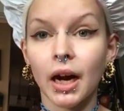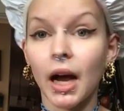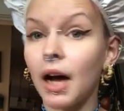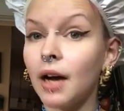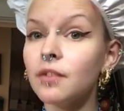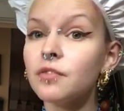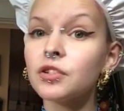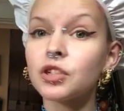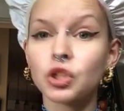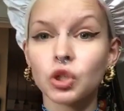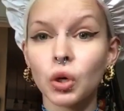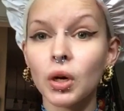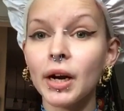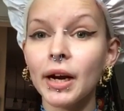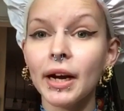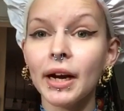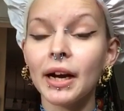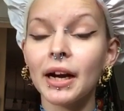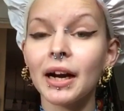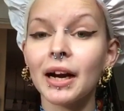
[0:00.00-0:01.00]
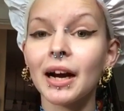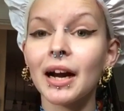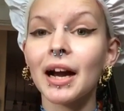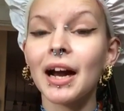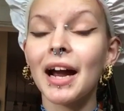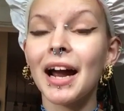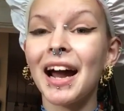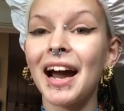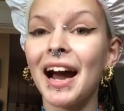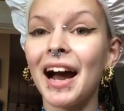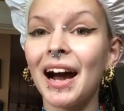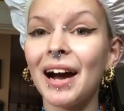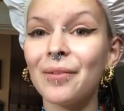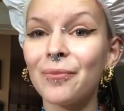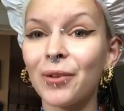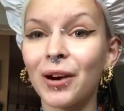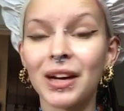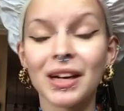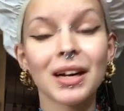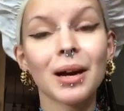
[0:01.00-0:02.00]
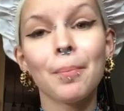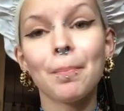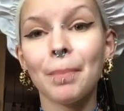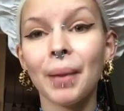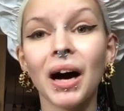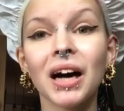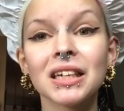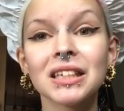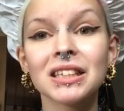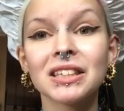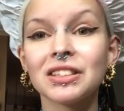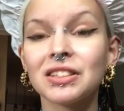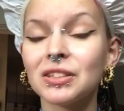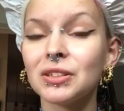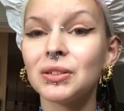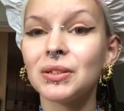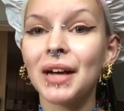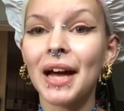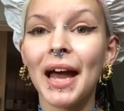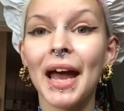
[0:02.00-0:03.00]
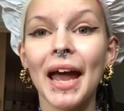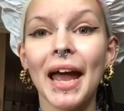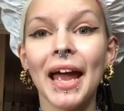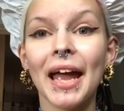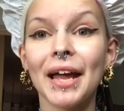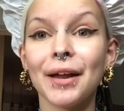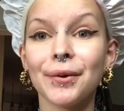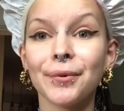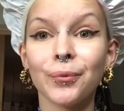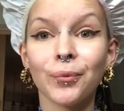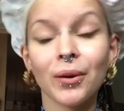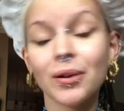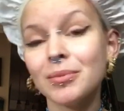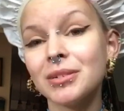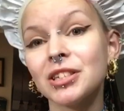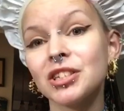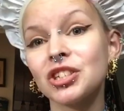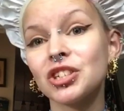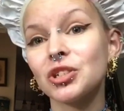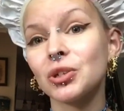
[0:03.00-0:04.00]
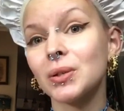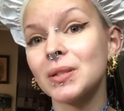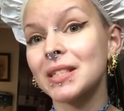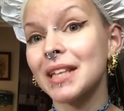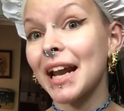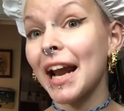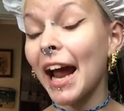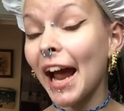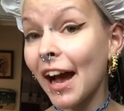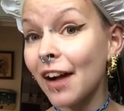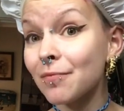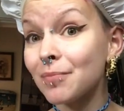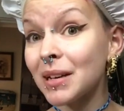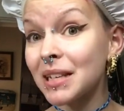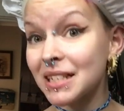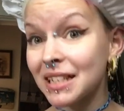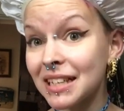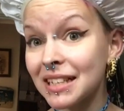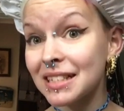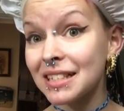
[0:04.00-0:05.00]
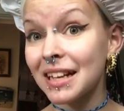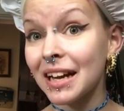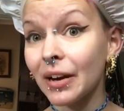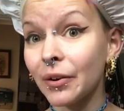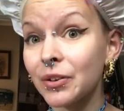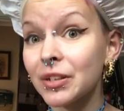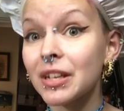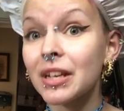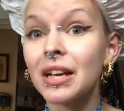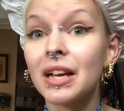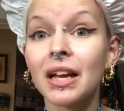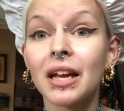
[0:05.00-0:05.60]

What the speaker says: I have short hair, I'm wearing a bodysuit and women's shorts, and I have my tits out.